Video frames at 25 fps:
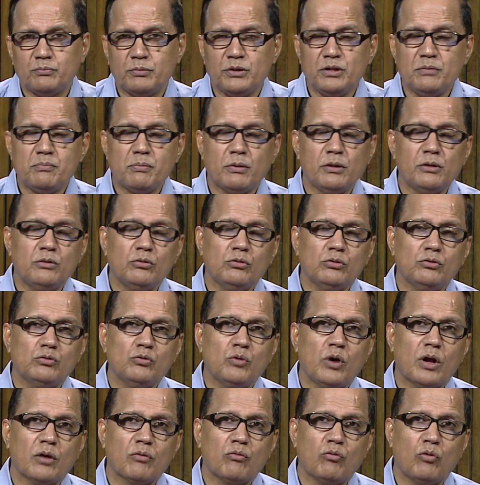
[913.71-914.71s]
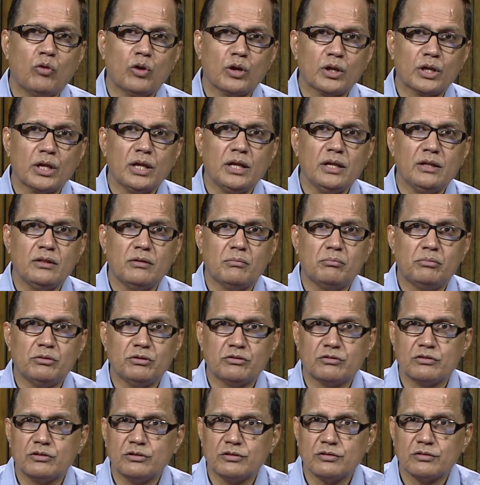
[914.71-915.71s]
people those who are working in the
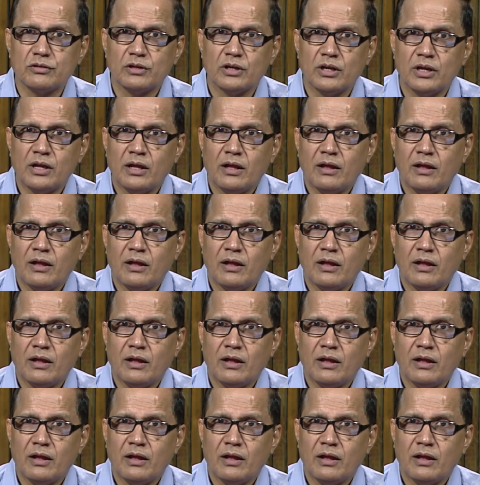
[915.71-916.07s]
business,